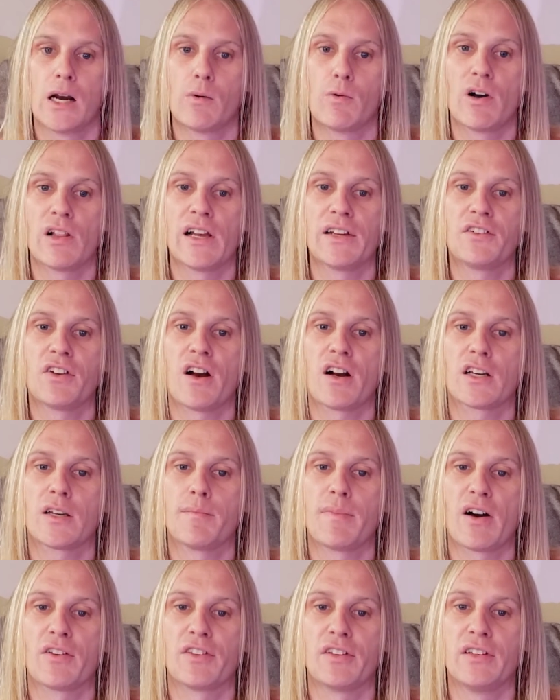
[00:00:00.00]
While I talked
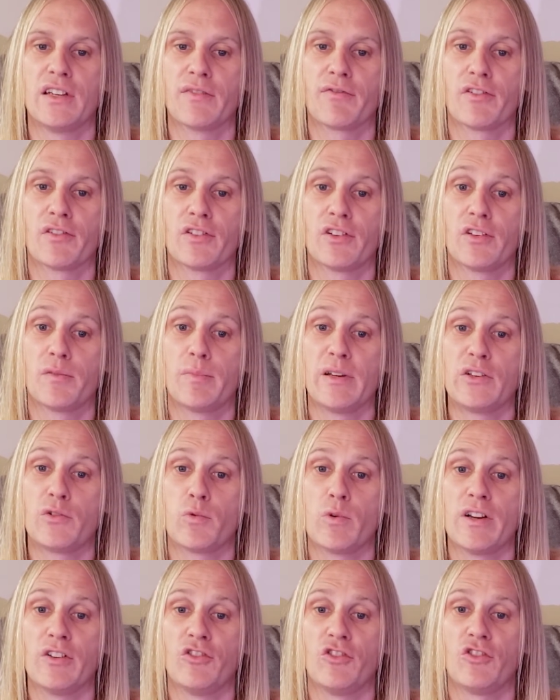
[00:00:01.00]
about the differences
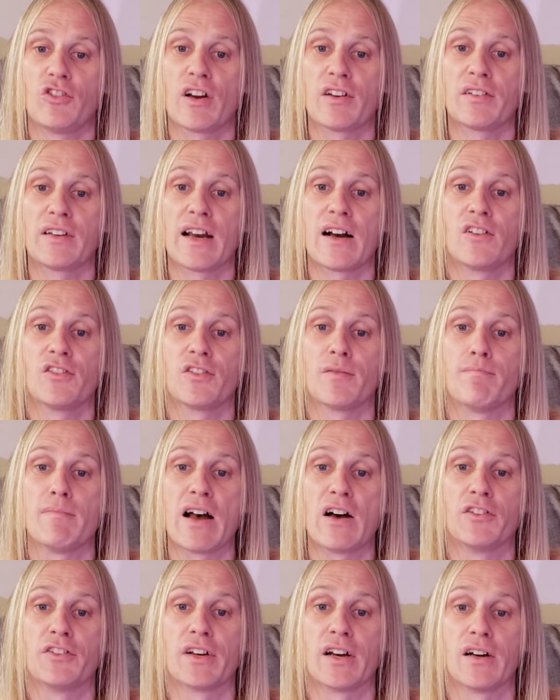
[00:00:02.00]
between shutdowns and
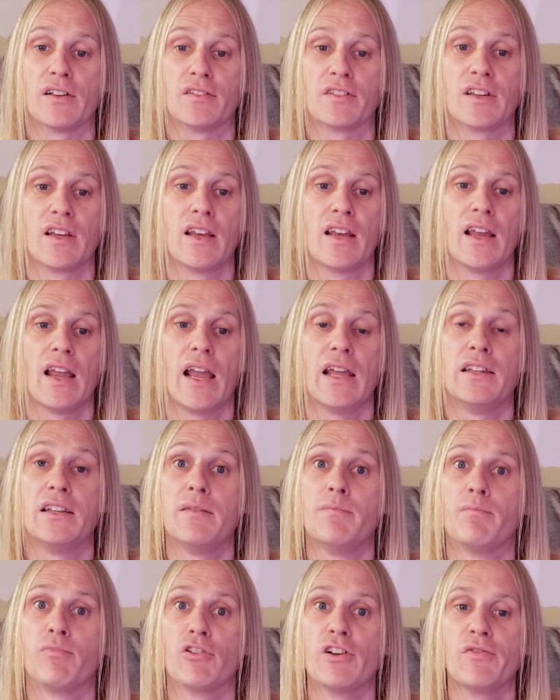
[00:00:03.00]
meltdowns, and
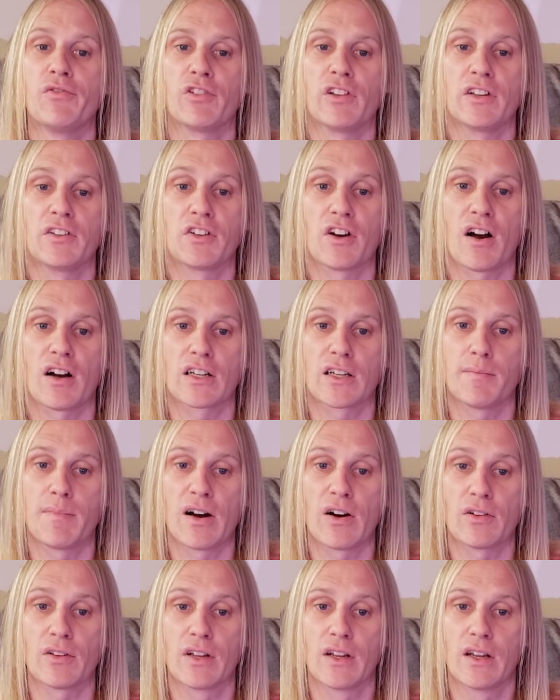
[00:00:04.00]
then briefly talked
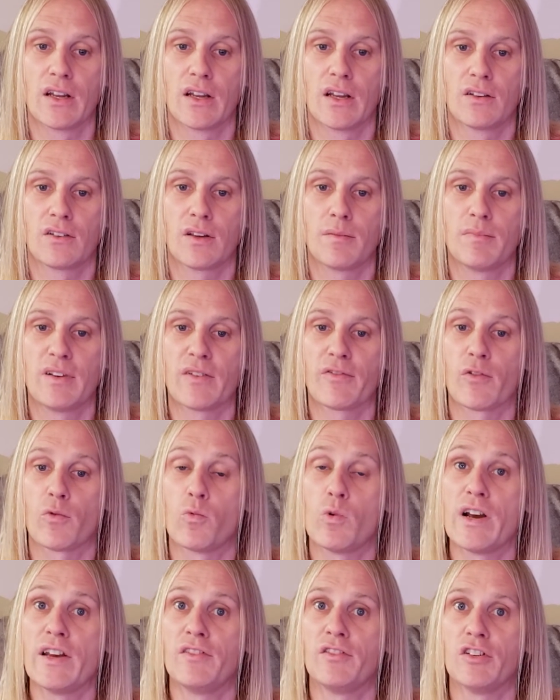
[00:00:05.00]
about some different
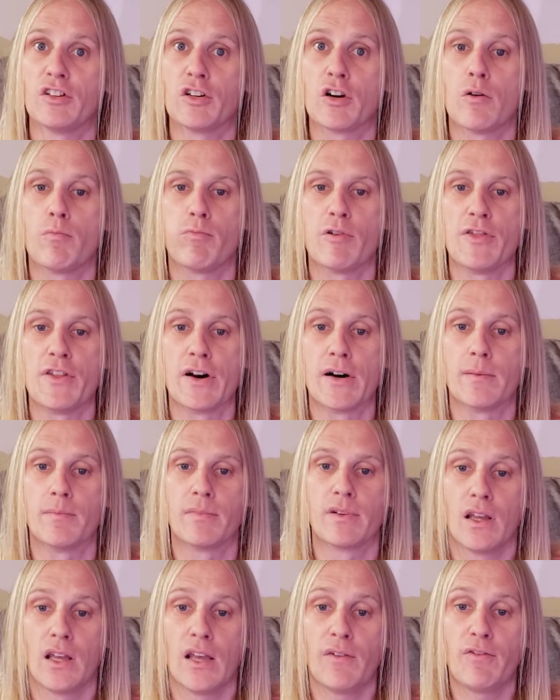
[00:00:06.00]
ways to cope with them.
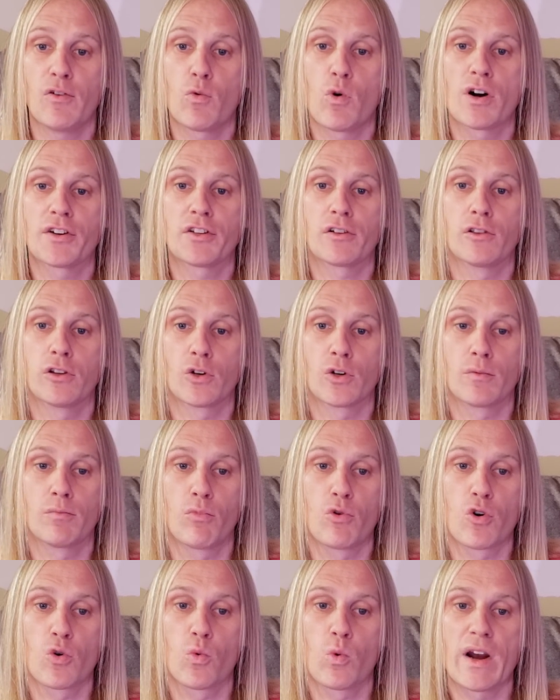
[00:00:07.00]
If you want to learn
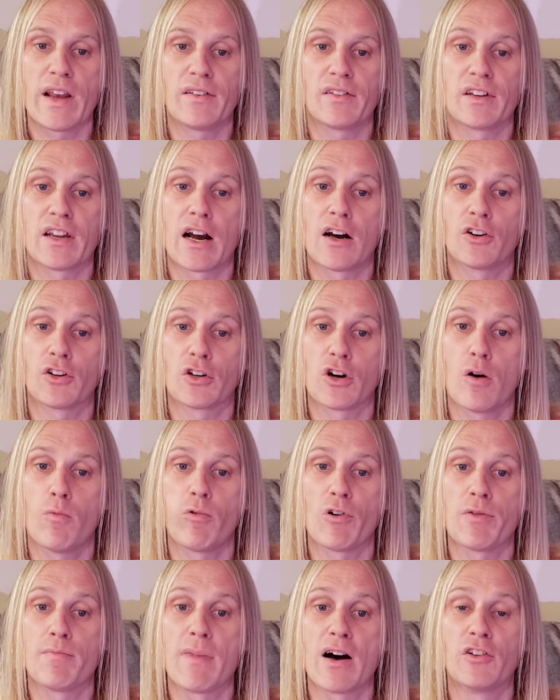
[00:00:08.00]
more ways on how to cope
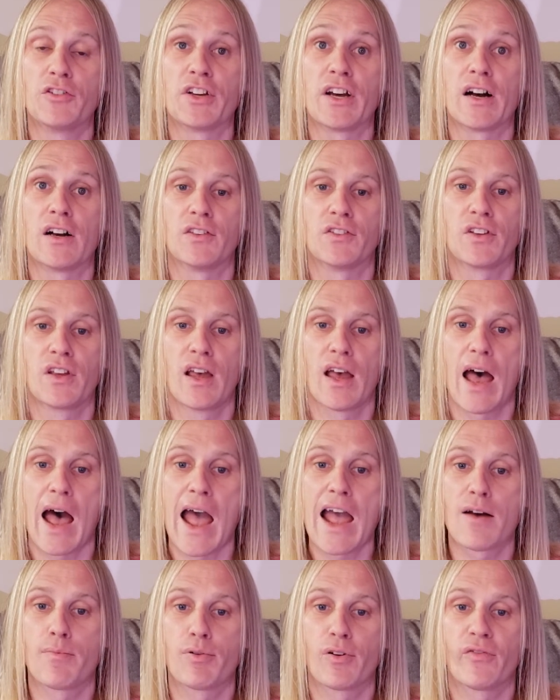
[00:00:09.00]
with meltdowns, I
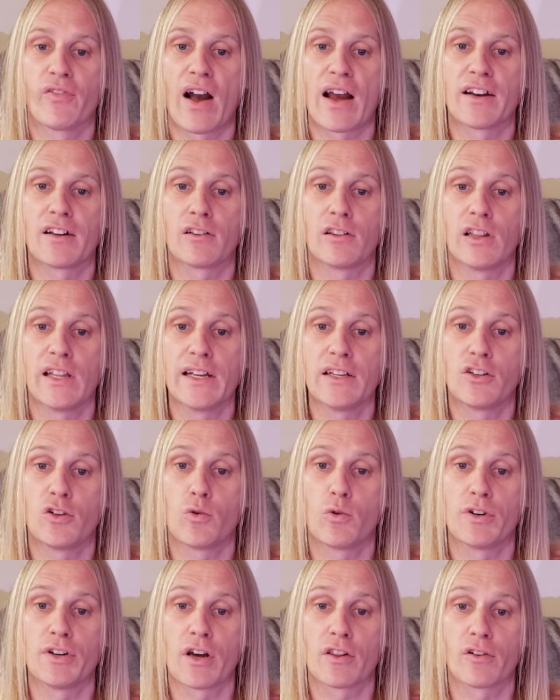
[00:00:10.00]
have provided a link
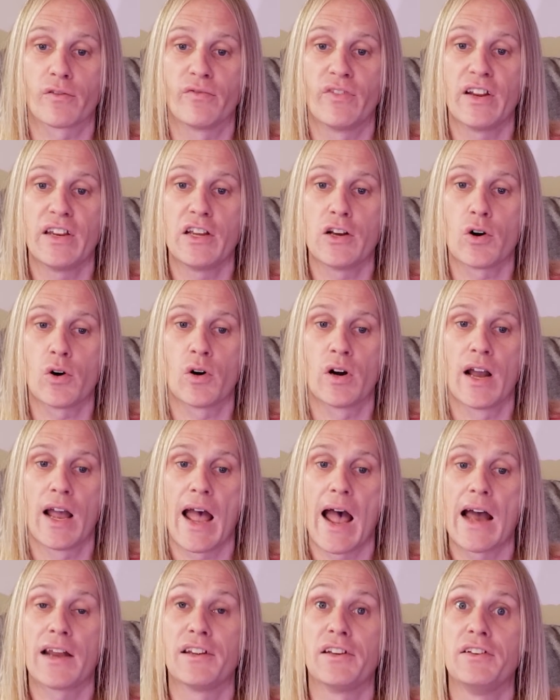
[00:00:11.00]
to another video,
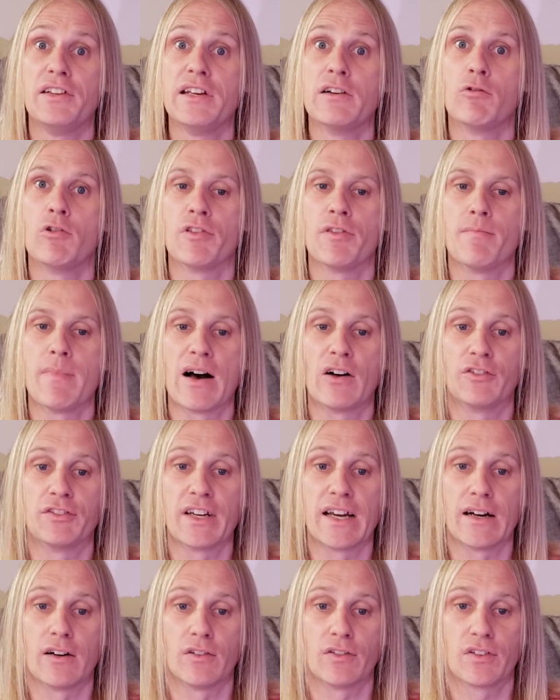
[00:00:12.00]
how to deal with
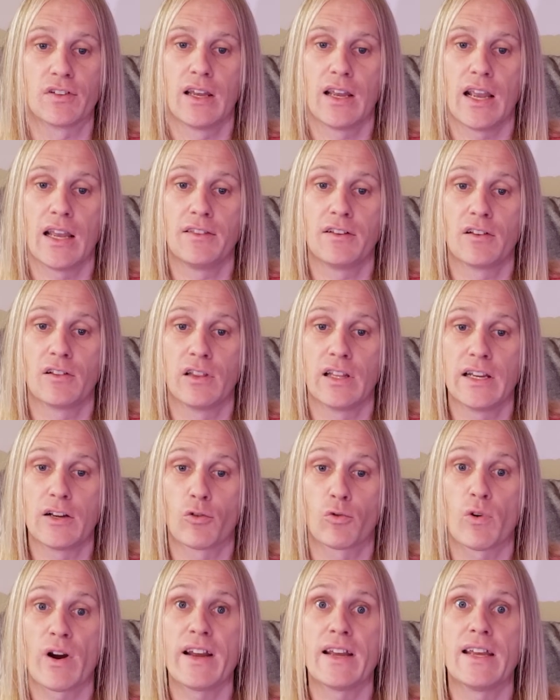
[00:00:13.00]
meltdowns, in the link
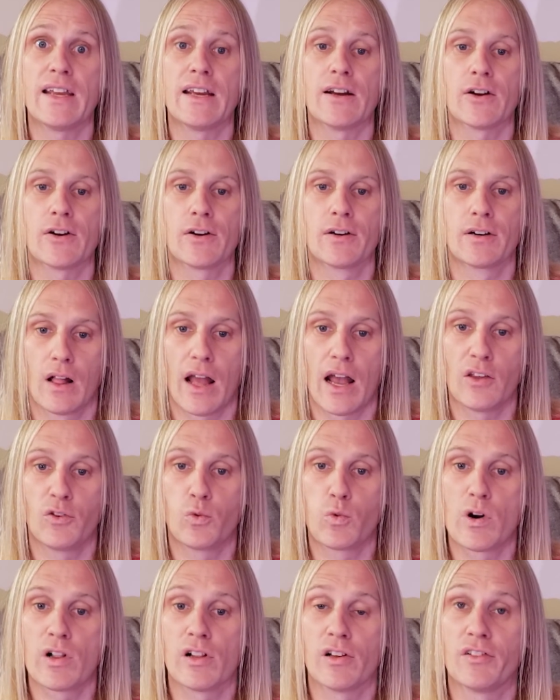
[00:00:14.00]
right here, as
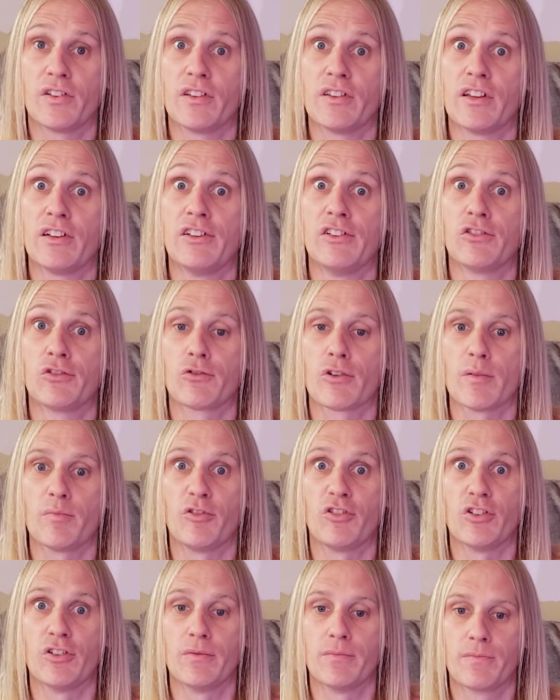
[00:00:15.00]
well as in the
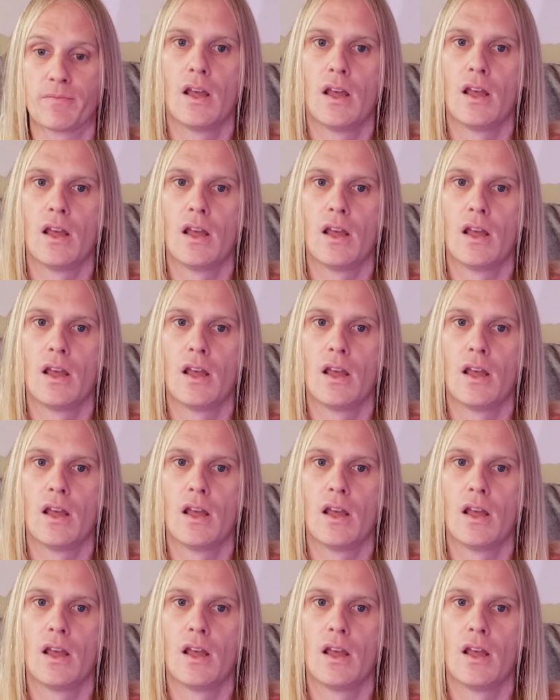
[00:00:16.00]
description.